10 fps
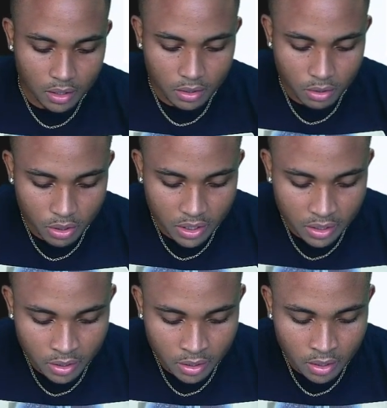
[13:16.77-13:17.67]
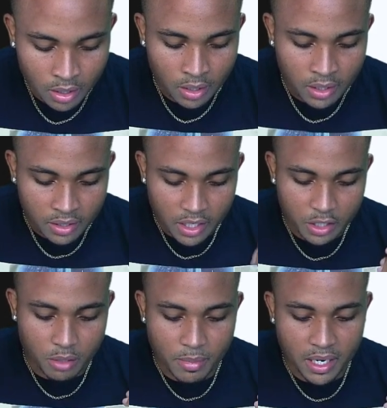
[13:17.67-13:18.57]
So the
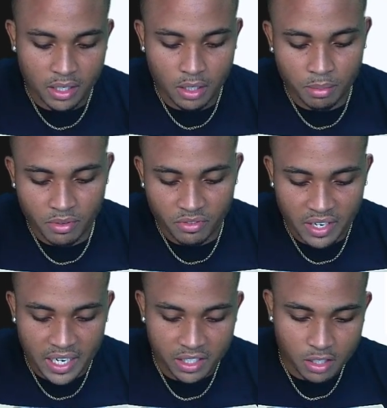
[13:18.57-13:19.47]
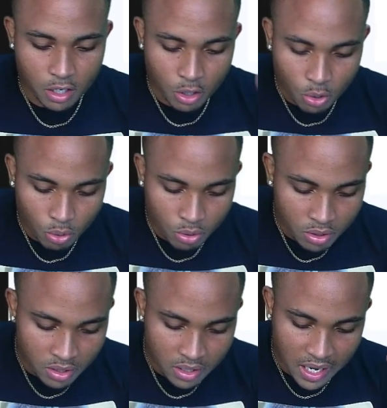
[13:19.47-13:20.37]
central bank provides
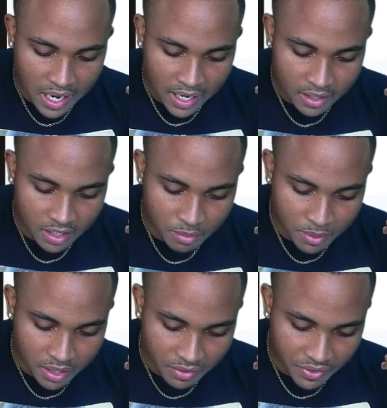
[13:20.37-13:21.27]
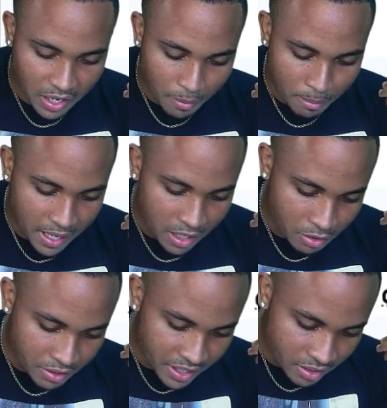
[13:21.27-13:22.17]
loans at specific
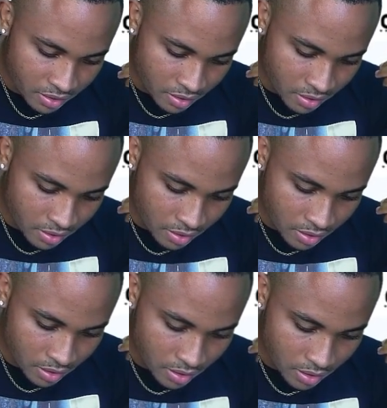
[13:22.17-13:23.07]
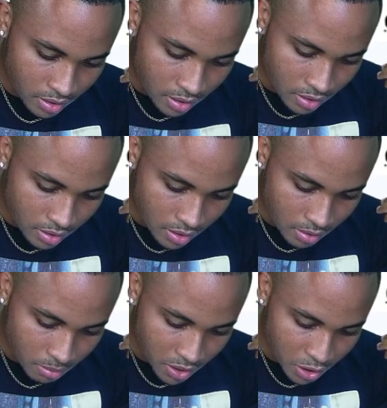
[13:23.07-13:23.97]
bank rates to
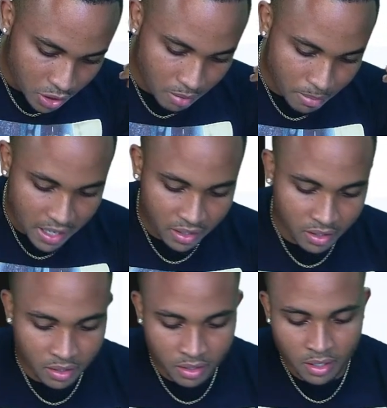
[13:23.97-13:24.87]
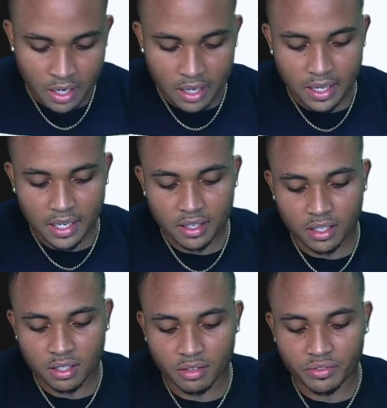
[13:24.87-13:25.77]
commercial banks that are
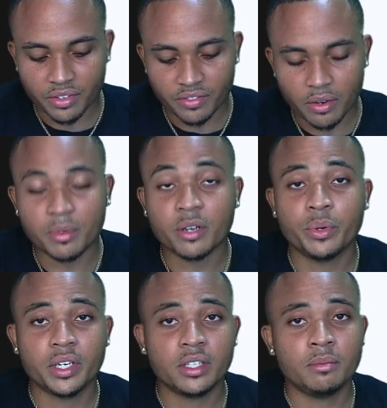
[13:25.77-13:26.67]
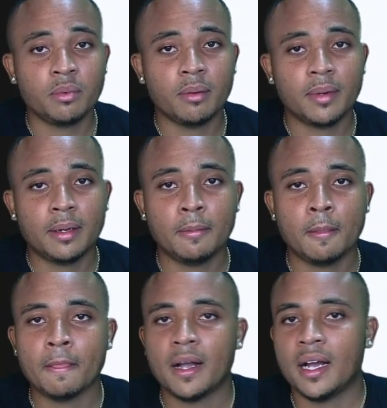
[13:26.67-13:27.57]
suffering from liquidity problem.
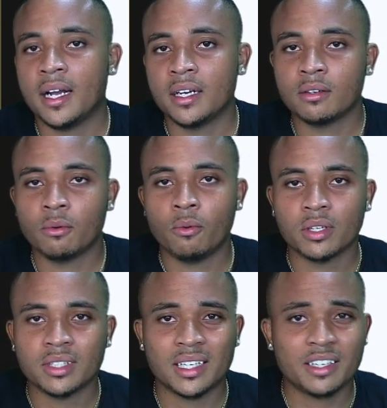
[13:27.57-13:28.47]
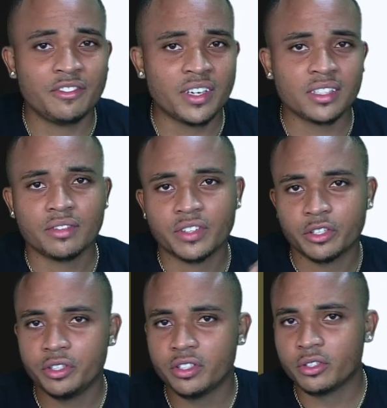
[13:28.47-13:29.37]
And what are the effects of
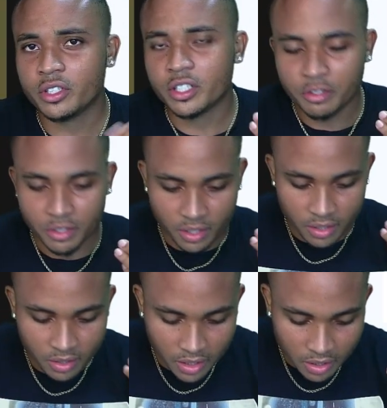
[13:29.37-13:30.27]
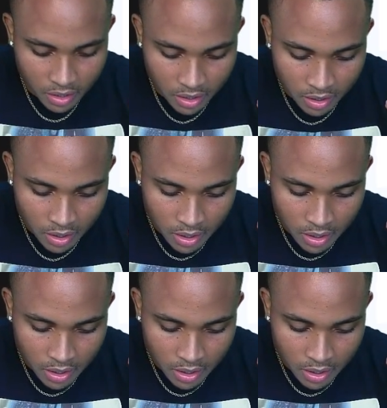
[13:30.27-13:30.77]
increases or decreases in the